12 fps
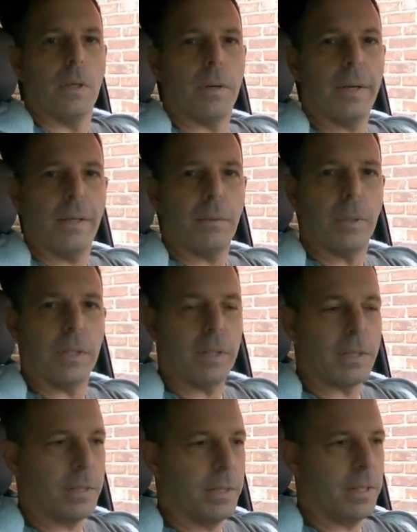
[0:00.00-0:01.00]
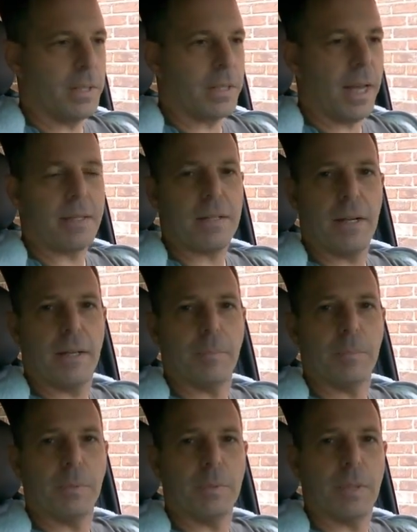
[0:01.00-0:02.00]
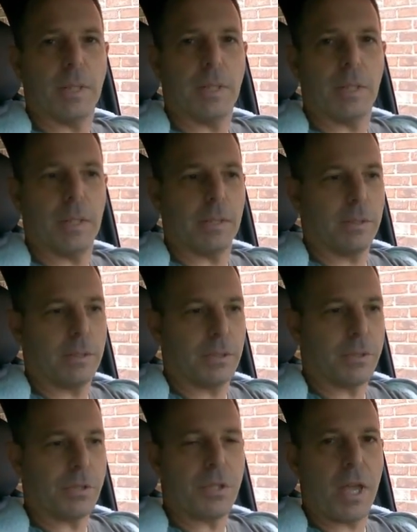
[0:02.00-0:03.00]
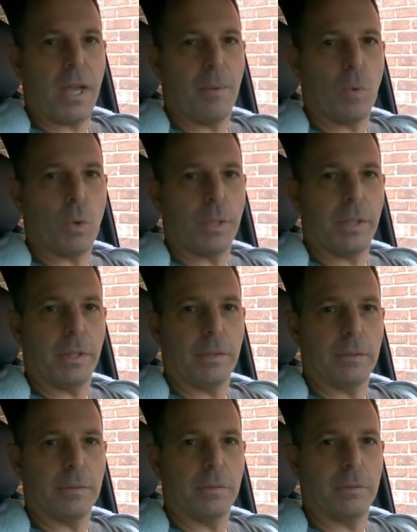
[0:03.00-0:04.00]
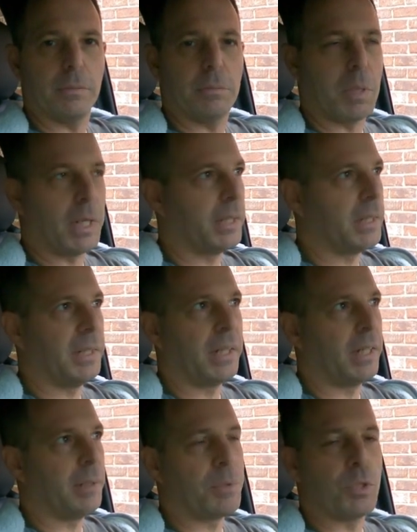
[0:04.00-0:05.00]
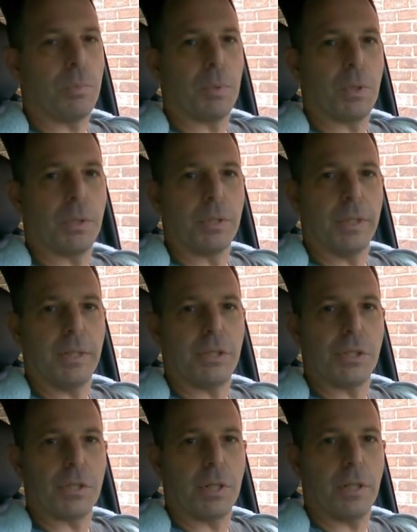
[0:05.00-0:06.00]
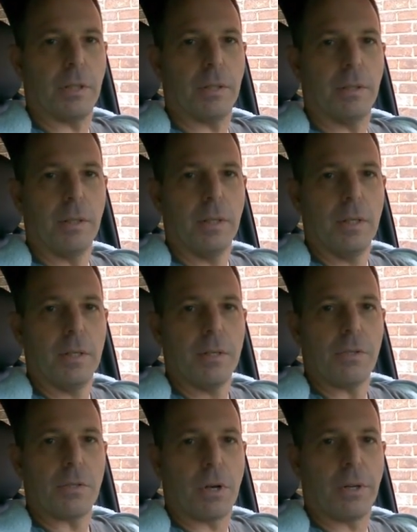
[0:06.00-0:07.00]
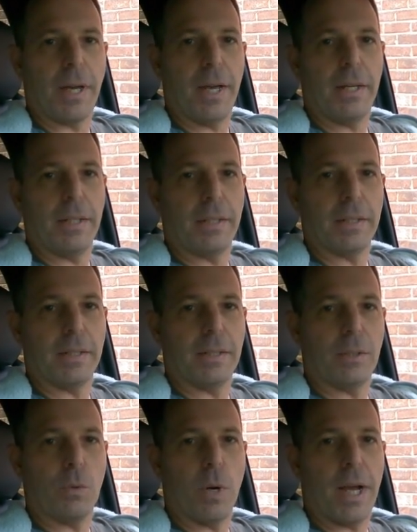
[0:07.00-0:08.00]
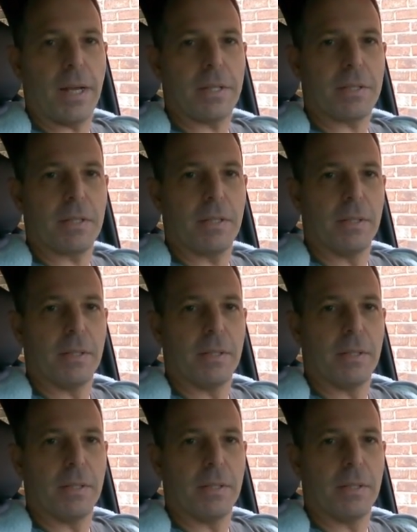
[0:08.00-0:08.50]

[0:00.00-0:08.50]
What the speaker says: Alright, well, it's that time. Thursday morning. I didn't get up super early, just gonna start heading west.